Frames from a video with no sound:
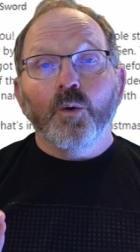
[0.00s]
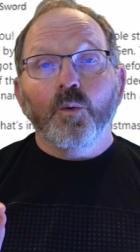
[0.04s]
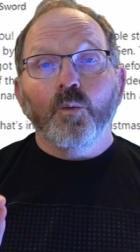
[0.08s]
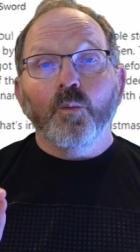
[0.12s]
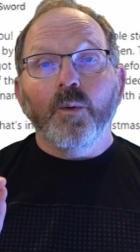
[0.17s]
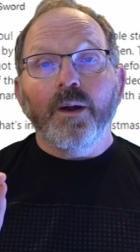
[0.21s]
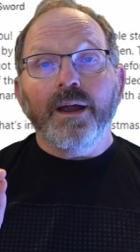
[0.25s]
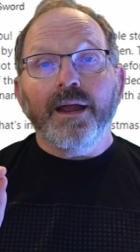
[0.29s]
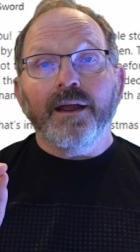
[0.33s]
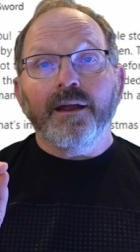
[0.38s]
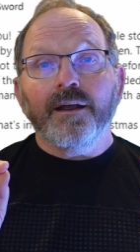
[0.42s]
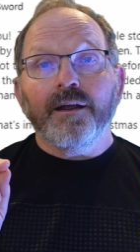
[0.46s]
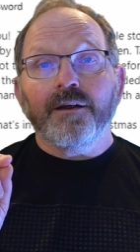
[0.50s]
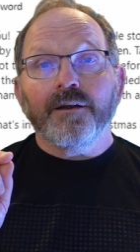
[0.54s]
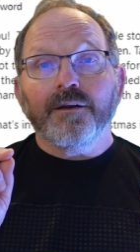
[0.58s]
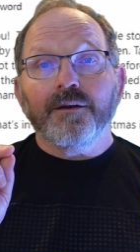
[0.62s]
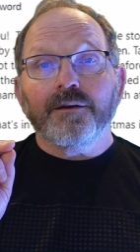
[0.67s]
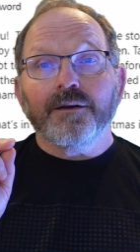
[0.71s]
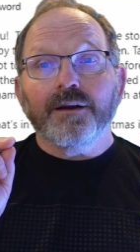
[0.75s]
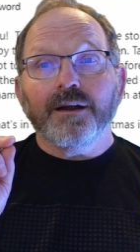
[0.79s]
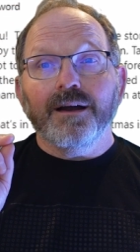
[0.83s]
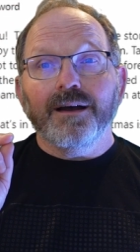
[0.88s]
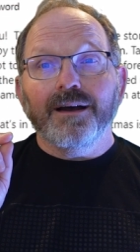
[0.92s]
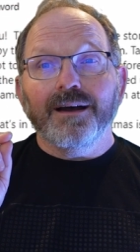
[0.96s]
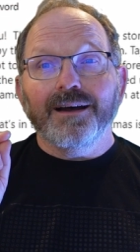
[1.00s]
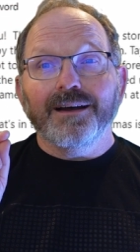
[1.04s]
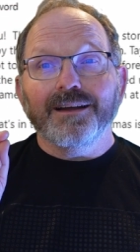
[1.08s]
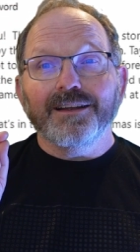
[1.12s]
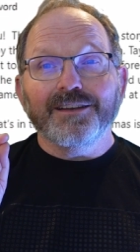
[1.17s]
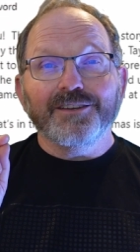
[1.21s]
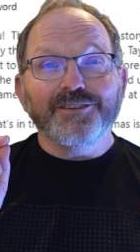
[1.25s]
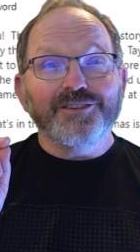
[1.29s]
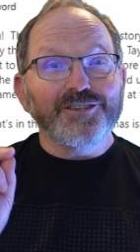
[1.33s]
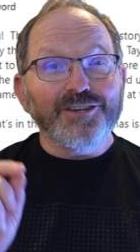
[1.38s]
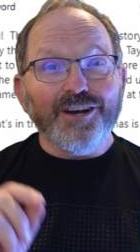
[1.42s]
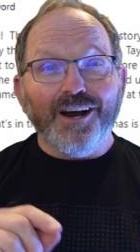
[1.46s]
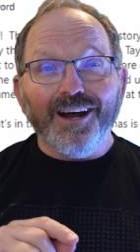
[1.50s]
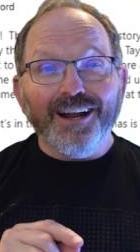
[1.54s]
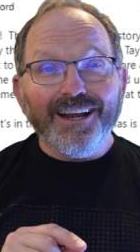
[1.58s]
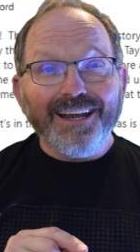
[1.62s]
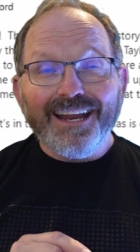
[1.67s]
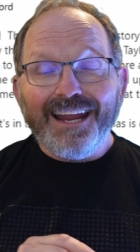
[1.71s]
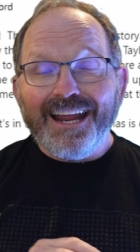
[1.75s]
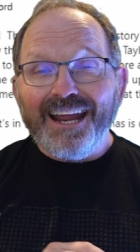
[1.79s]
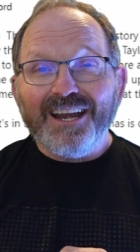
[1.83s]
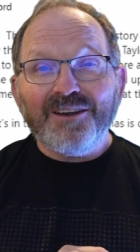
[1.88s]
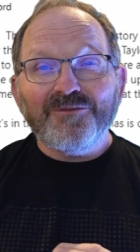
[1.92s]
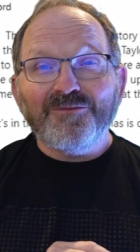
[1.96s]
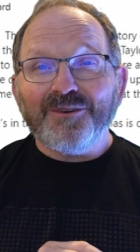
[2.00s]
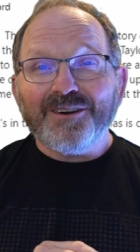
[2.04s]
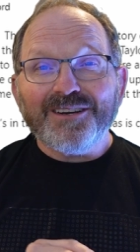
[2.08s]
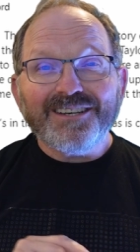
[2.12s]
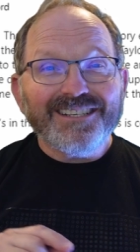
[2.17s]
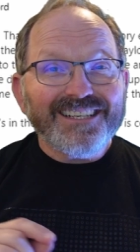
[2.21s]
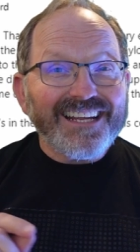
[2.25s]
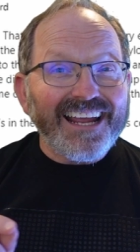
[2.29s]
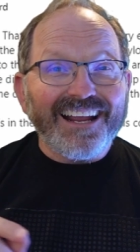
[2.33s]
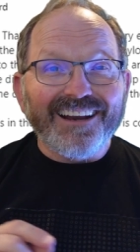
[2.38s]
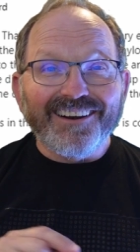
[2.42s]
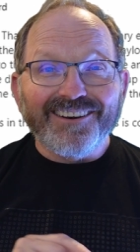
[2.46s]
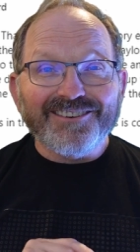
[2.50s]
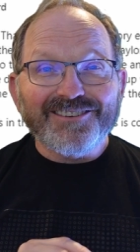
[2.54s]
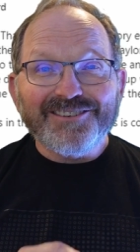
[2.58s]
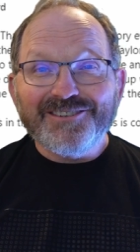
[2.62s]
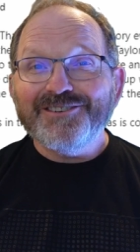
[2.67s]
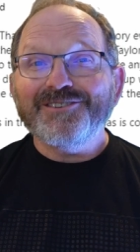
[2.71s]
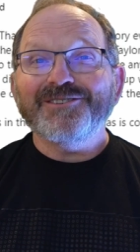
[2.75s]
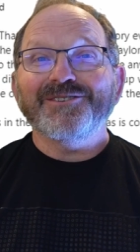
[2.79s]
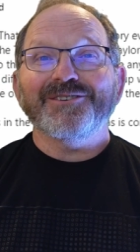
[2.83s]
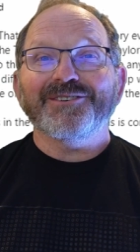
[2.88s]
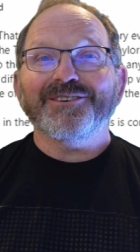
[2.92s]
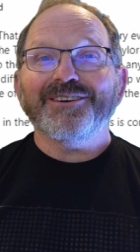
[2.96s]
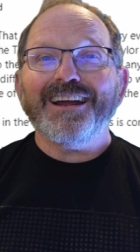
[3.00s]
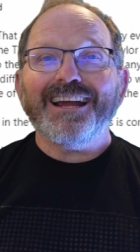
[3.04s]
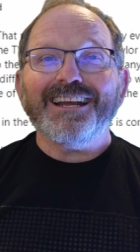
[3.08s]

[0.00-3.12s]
where John Edward Taylor Jr.